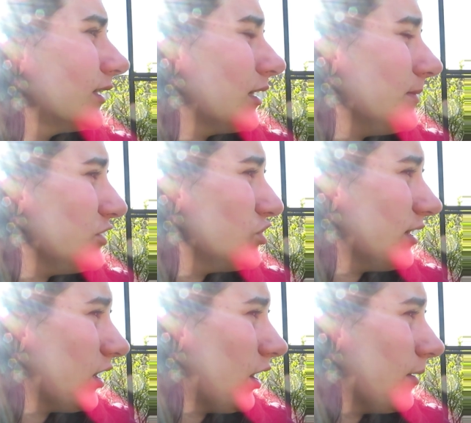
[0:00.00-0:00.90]
Come here,
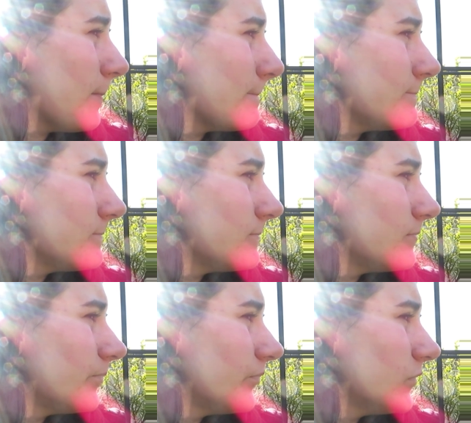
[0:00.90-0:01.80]
Trico.
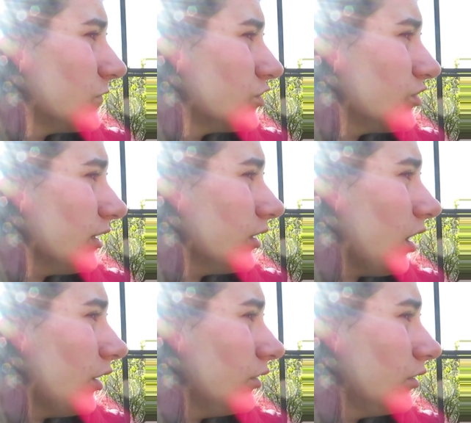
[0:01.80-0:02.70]

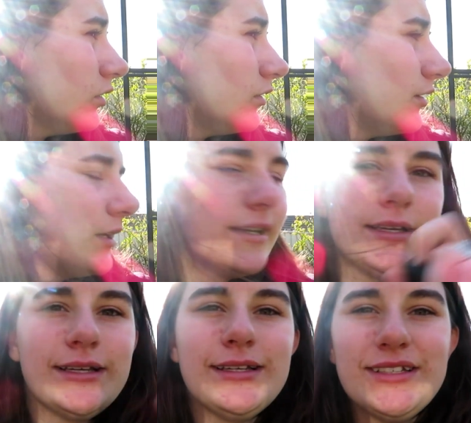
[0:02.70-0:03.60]
Trico.
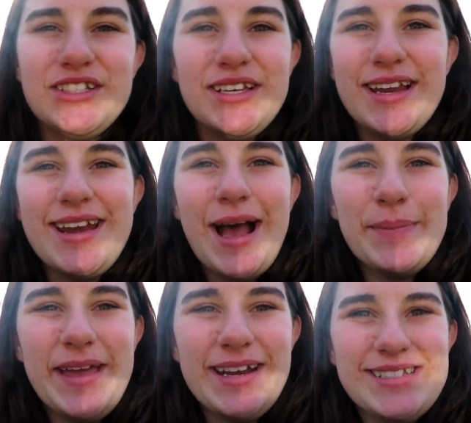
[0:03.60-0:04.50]
She is not
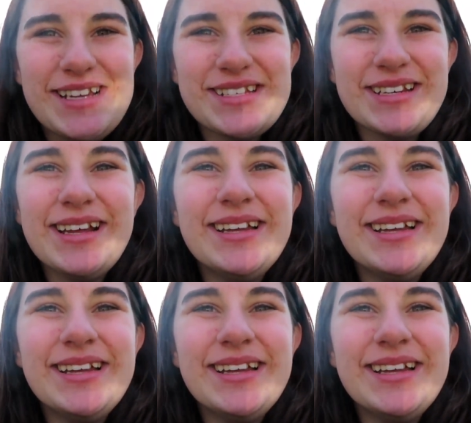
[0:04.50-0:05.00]
paying attention.